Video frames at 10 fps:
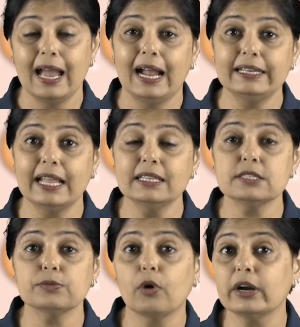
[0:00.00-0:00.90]
and
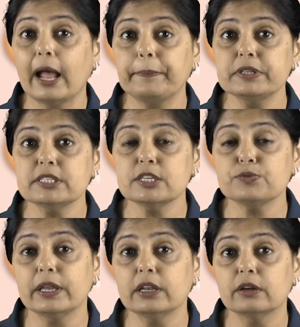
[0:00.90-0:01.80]
hence what happens is
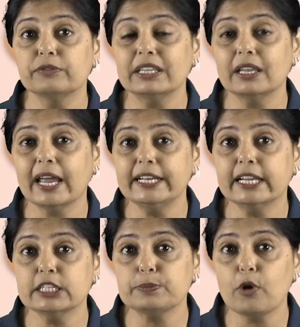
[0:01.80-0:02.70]
when the light
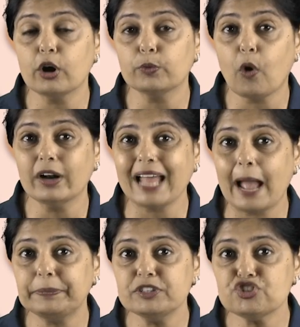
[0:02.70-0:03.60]
gets blocked, what
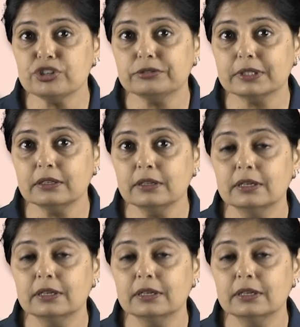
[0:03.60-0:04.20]
happens, children?